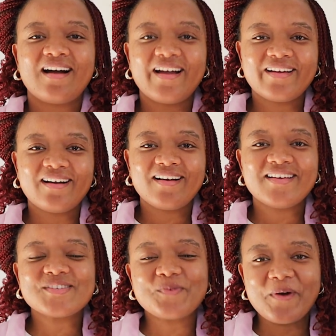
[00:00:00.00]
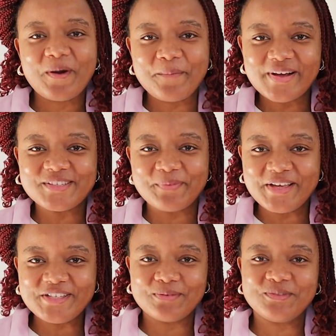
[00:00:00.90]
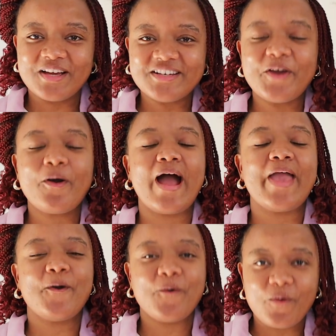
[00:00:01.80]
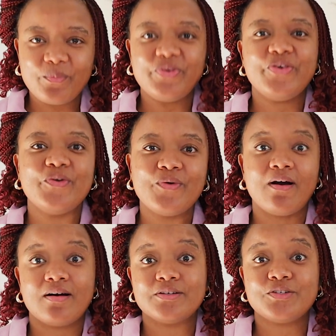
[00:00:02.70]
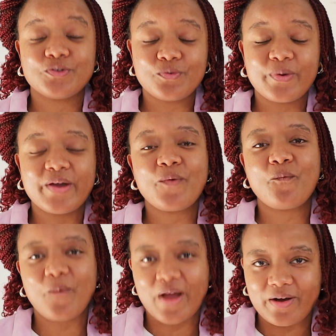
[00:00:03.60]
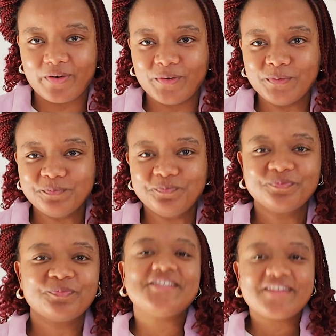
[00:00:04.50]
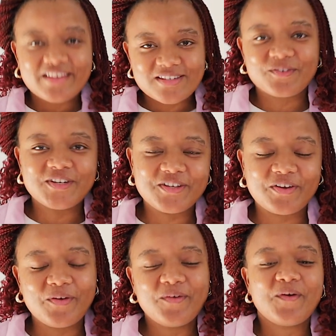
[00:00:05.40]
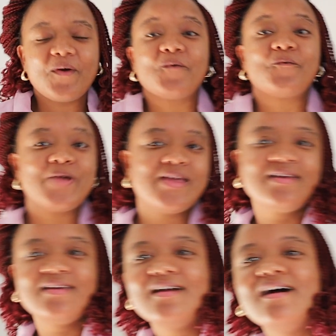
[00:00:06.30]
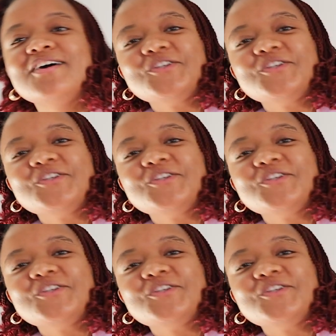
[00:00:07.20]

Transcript: Hi guys, welcome back to my YouTube channel. I hope you are doing well. Today's video we are